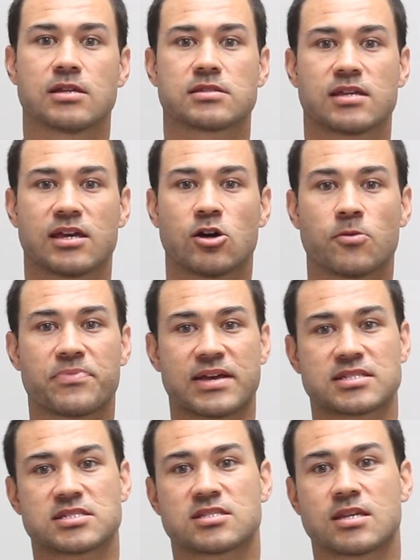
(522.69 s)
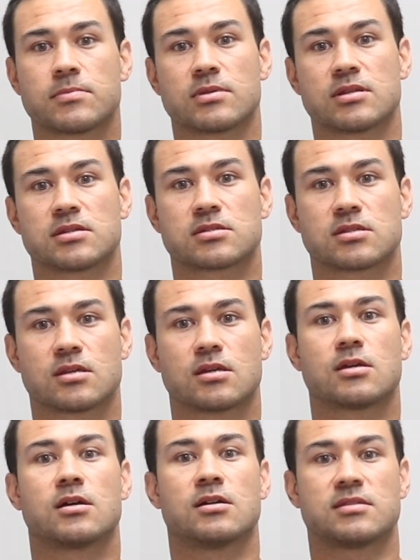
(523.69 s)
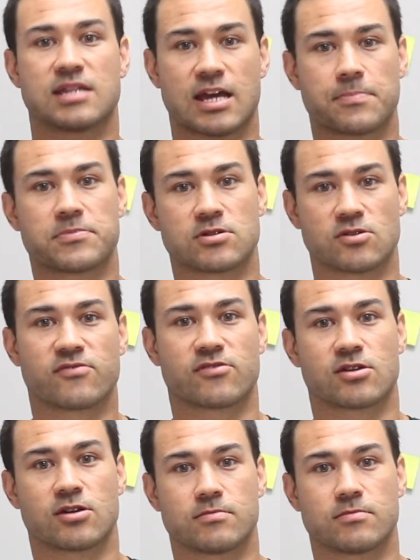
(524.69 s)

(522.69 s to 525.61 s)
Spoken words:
to help that stimulus adapt and overcome.